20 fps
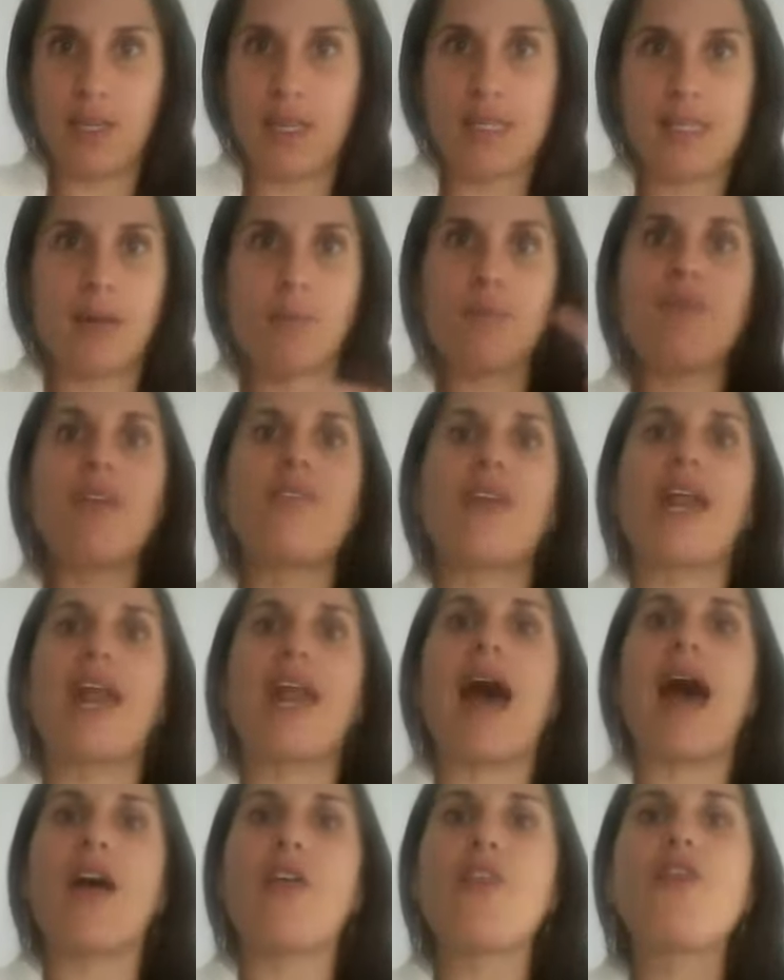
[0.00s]
It's something that
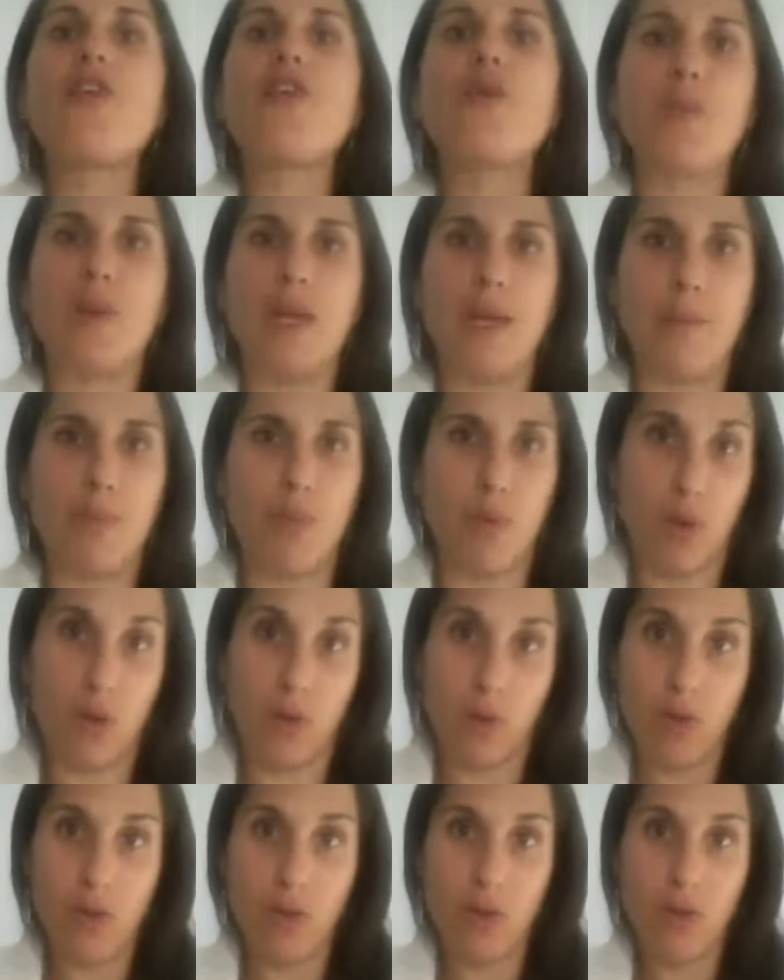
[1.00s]
other
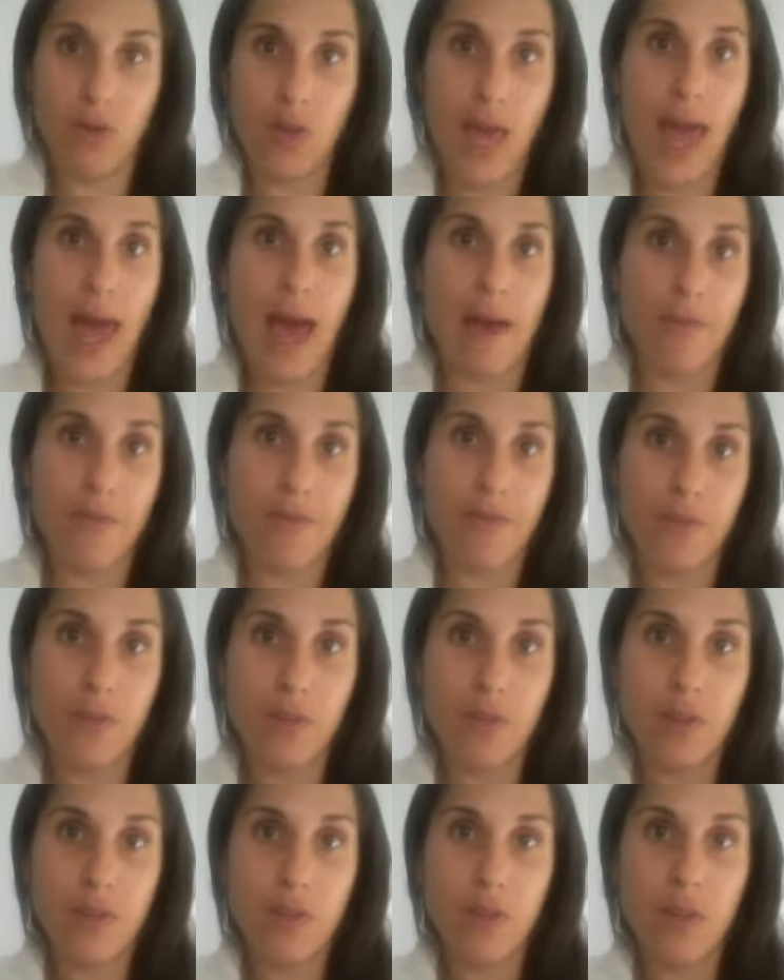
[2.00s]
people
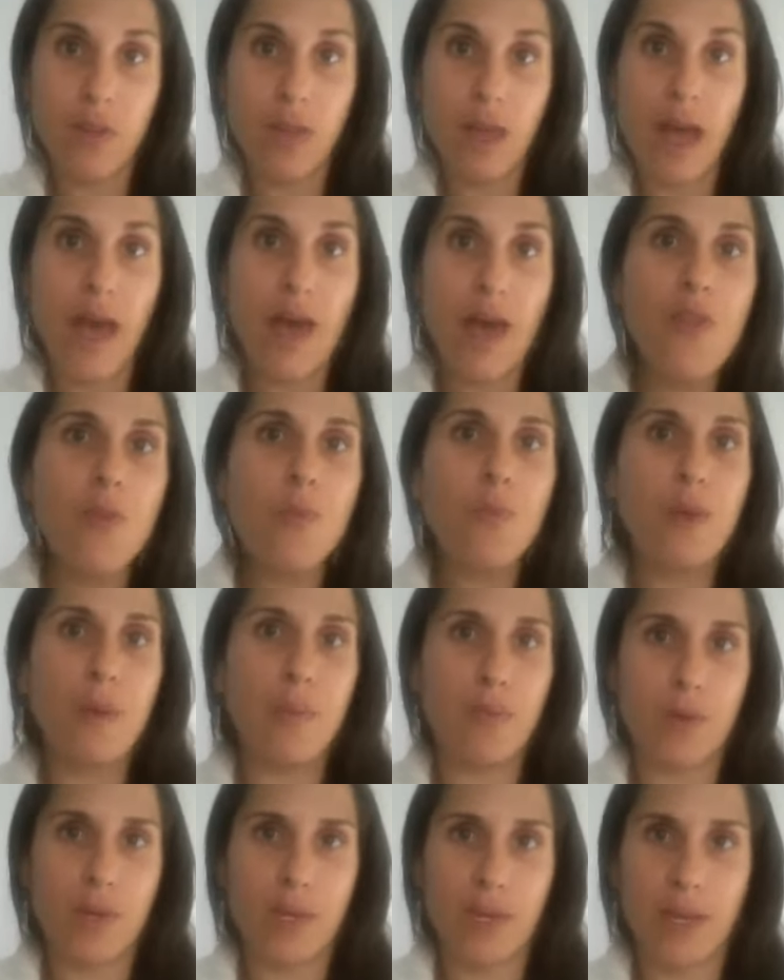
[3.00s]
have. Other
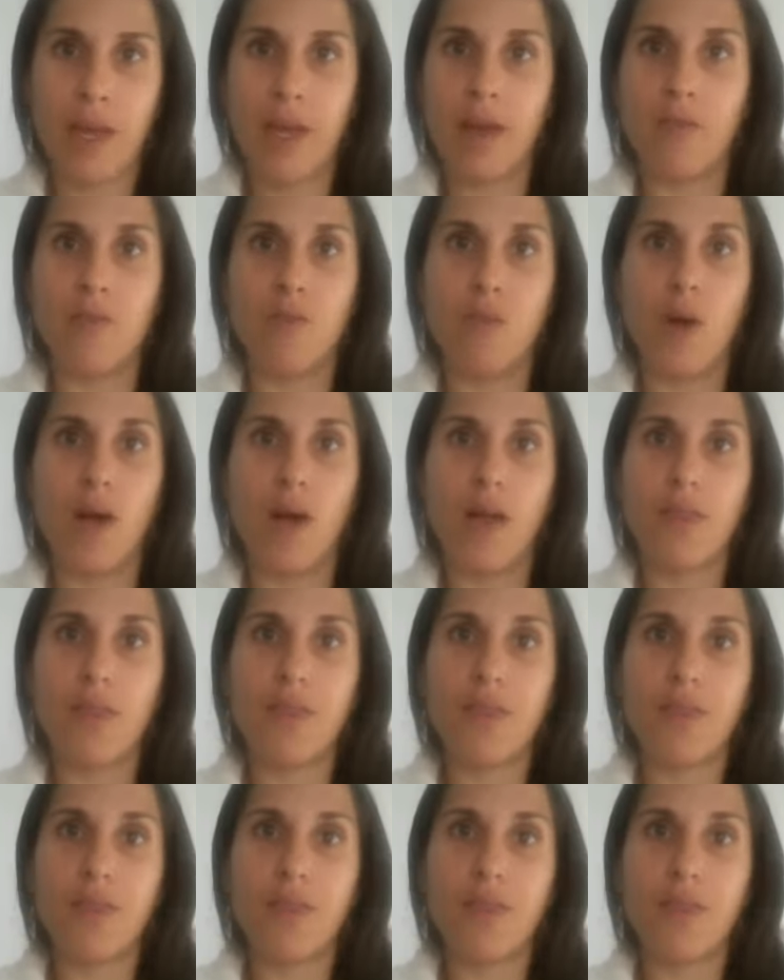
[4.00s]
people can have wealth.